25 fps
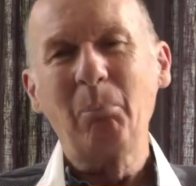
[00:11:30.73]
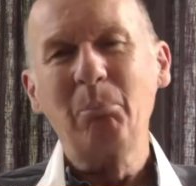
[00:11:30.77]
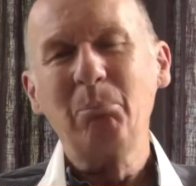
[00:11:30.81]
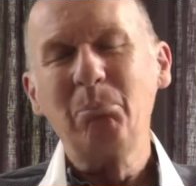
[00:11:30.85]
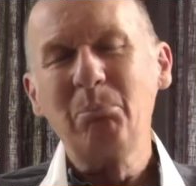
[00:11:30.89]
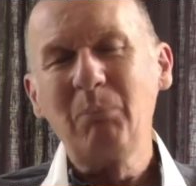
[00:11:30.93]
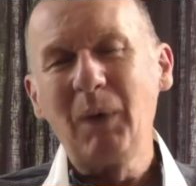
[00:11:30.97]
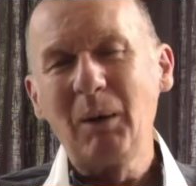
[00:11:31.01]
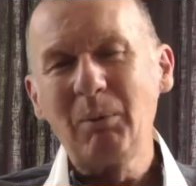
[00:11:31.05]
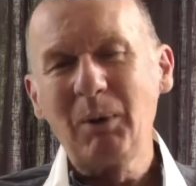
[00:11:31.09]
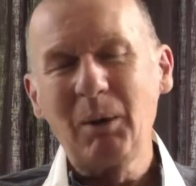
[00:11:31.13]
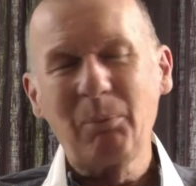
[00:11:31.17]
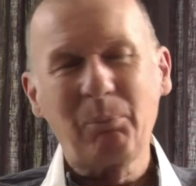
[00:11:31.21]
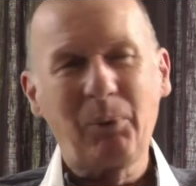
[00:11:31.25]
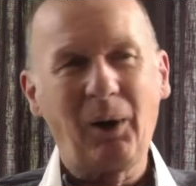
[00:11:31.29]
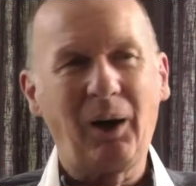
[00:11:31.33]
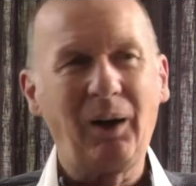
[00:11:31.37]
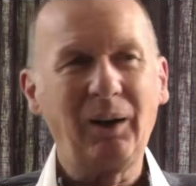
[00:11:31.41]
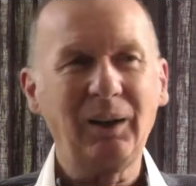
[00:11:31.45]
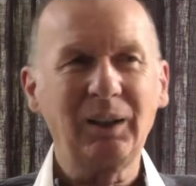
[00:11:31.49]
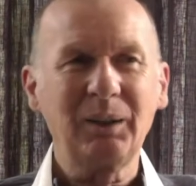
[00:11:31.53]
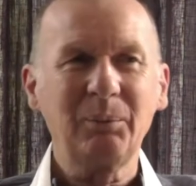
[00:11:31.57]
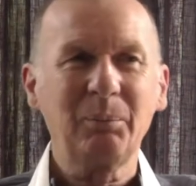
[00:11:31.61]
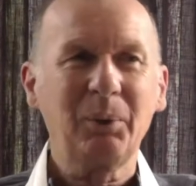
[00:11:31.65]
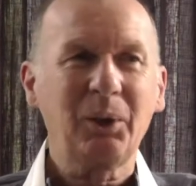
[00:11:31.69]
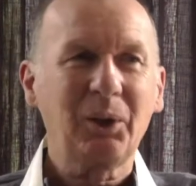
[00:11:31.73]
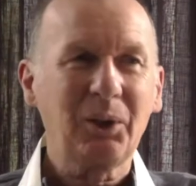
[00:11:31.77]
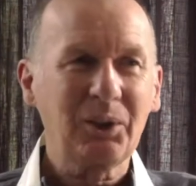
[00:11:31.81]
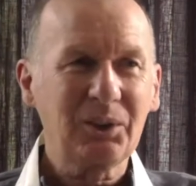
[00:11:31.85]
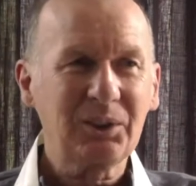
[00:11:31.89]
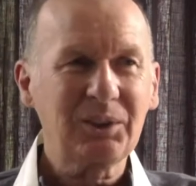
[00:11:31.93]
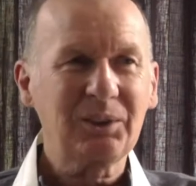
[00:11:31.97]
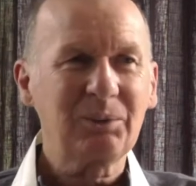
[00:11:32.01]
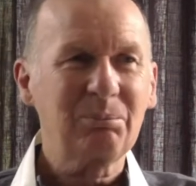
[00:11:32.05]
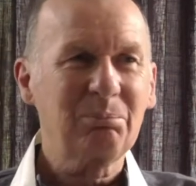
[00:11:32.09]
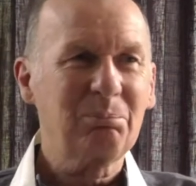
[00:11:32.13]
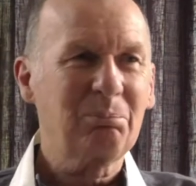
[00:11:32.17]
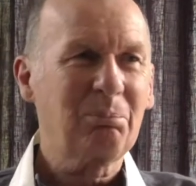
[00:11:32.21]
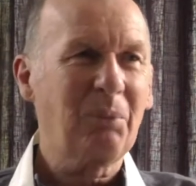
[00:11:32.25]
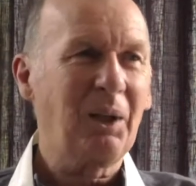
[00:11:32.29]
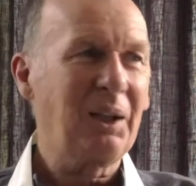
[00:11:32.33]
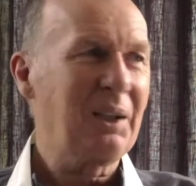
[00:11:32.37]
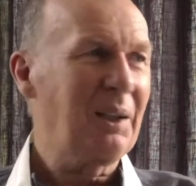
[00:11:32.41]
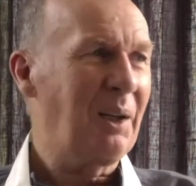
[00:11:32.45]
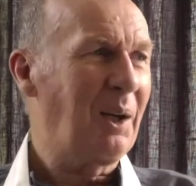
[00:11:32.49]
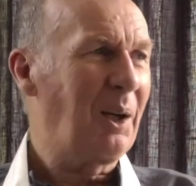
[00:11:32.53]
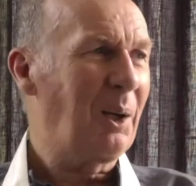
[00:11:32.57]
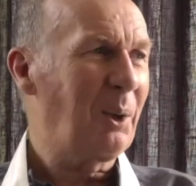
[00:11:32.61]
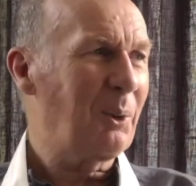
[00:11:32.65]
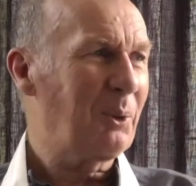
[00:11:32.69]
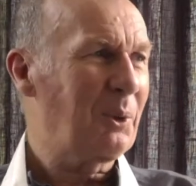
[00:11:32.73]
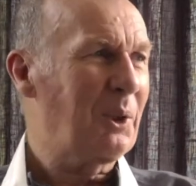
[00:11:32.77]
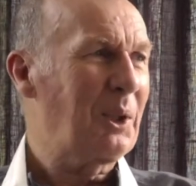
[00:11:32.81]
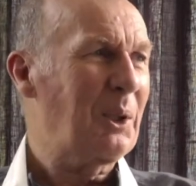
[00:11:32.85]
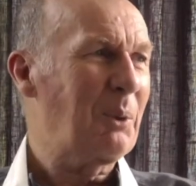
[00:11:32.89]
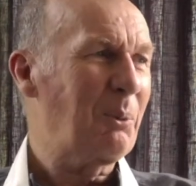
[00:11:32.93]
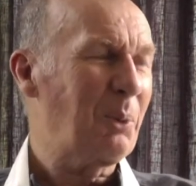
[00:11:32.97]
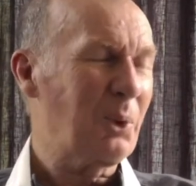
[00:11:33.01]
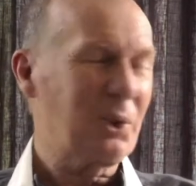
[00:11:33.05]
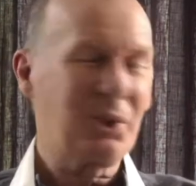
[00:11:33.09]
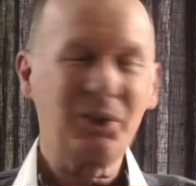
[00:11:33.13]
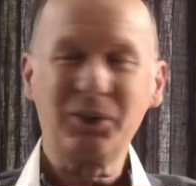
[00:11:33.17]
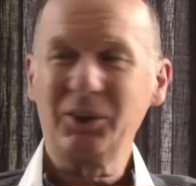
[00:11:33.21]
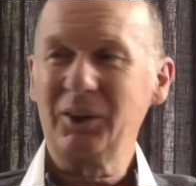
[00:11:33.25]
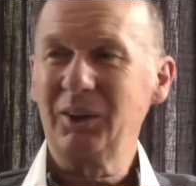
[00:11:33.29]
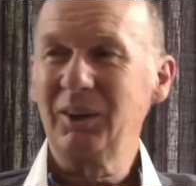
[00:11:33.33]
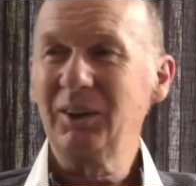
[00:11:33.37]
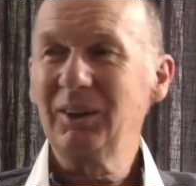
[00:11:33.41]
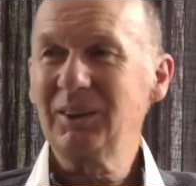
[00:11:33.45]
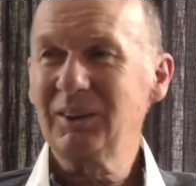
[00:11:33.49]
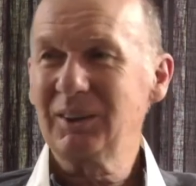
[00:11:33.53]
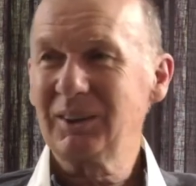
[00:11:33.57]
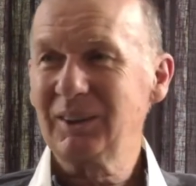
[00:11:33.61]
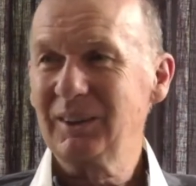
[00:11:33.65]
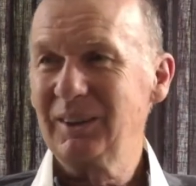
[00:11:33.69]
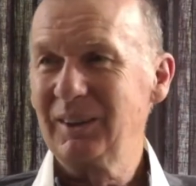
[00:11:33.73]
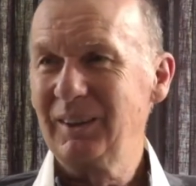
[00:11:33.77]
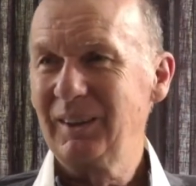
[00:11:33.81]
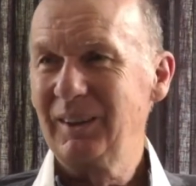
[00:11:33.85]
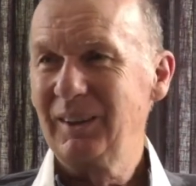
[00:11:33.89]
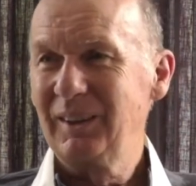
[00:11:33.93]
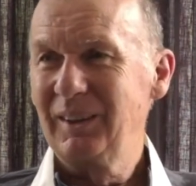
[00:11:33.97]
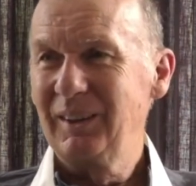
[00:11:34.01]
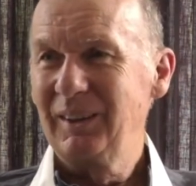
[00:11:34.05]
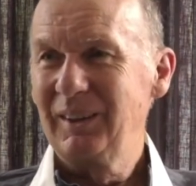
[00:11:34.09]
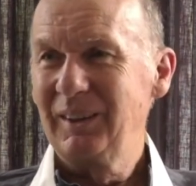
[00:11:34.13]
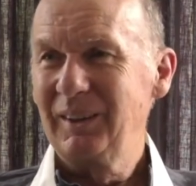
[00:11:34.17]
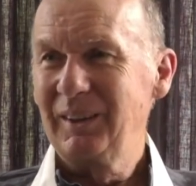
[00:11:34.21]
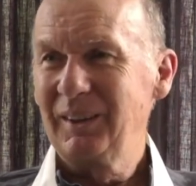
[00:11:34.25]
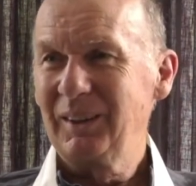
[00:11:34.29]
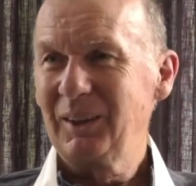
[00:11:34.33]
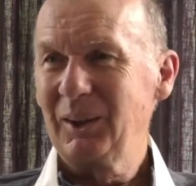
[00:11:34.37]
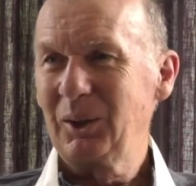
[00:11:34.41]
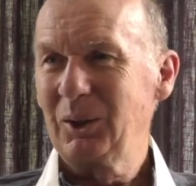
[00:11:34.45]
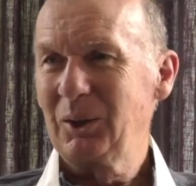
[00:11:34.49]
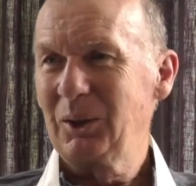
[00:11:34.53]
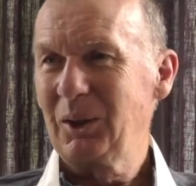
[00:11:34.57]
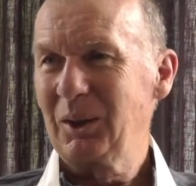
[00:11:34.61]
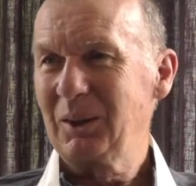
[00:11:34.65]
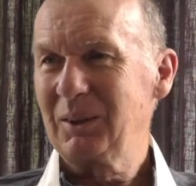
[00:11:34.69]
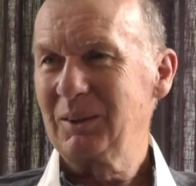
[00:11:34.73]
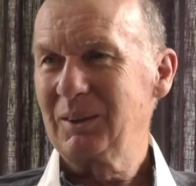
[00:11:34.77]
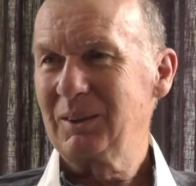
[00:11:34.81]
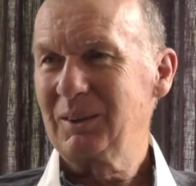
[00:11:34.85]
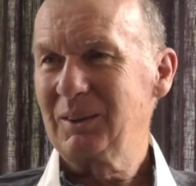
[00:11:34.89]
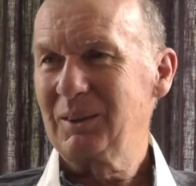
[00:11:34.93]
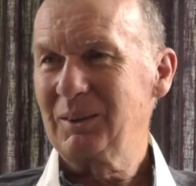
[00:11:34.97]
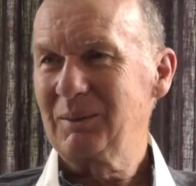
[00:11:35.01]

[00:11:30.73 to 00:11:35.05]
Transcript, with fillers: Maybe partly because my heart really wasn't in it, and I